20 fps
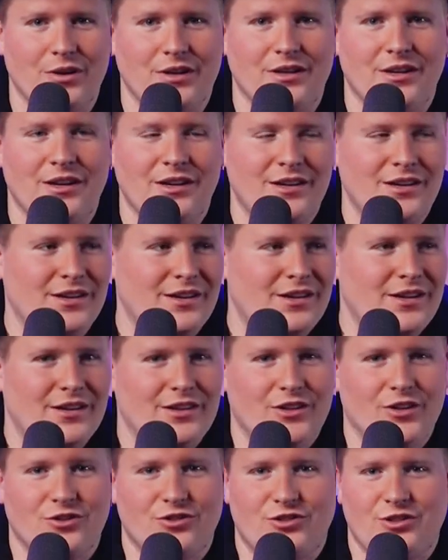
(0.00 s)
and
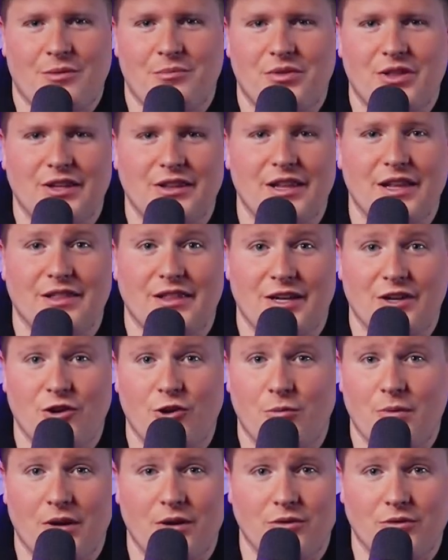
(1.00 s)
there's something that they know
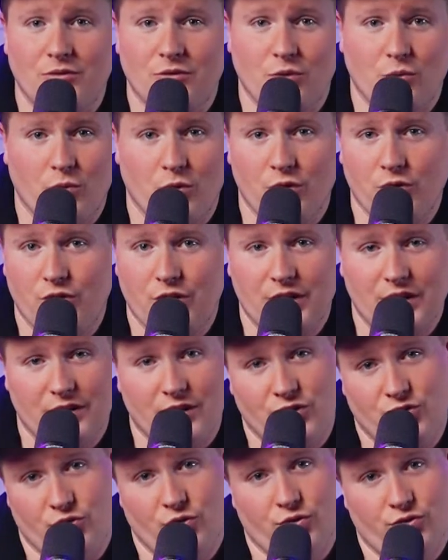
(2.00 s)
about the world that
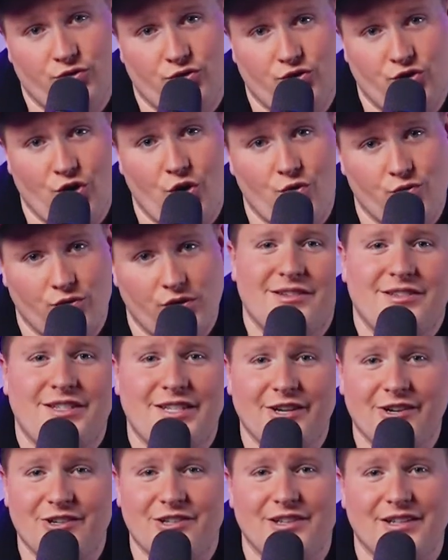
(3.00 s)
adults don't.
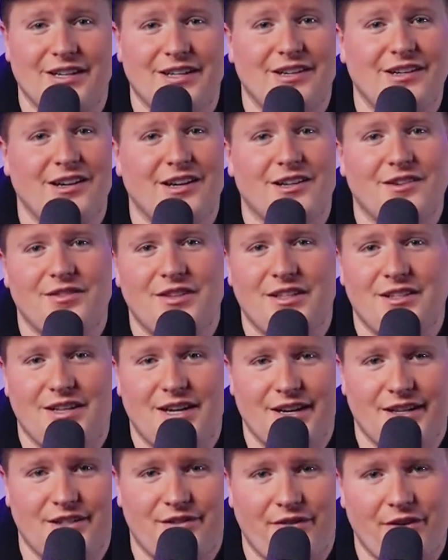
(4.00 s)
Seriously, none of these
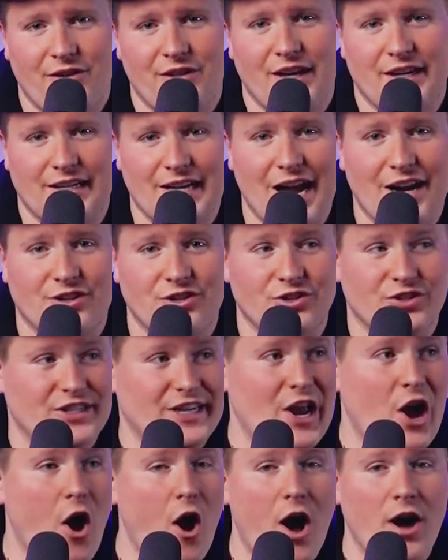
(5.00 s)
kids felt like actors.
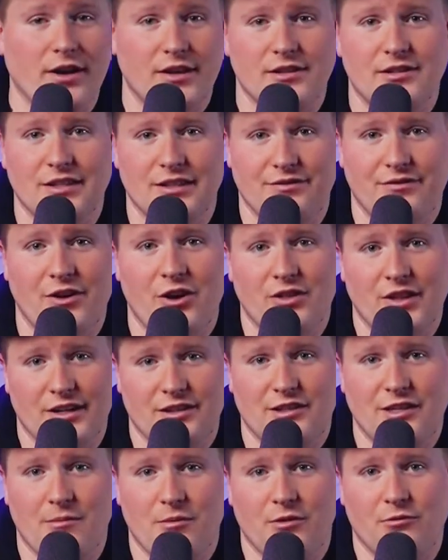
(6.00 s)
It honestly felt like
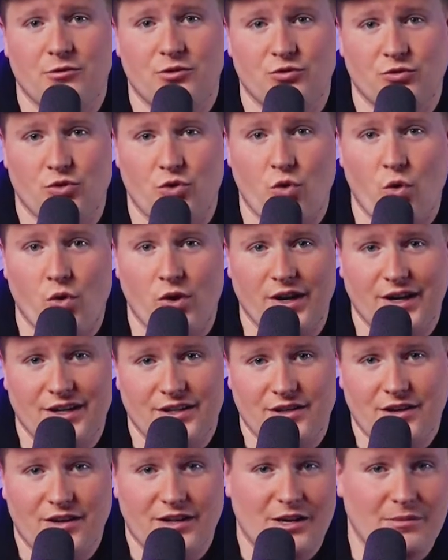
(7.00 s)
someone was recording a
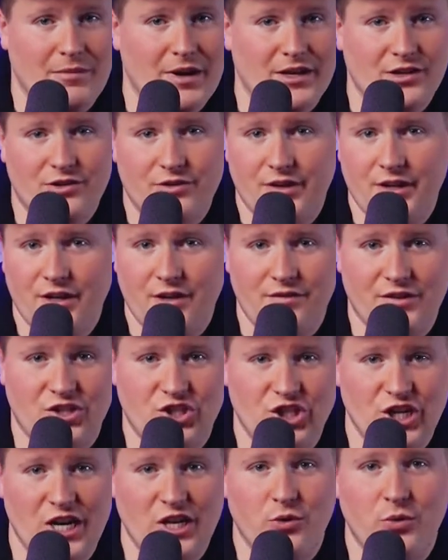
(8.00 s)
documentary of a
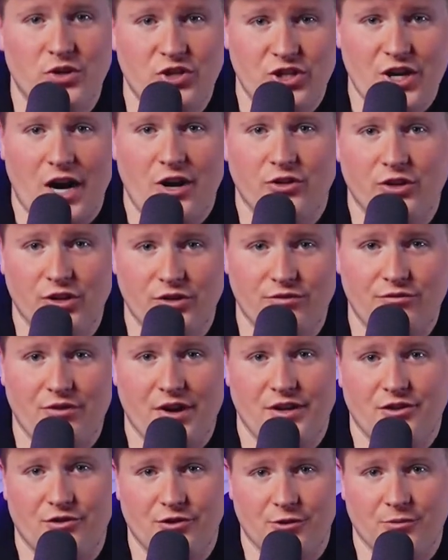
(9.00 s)
genuine childhood
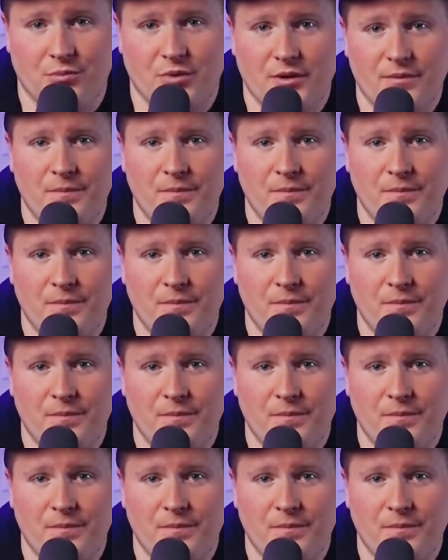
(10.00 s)
friend group.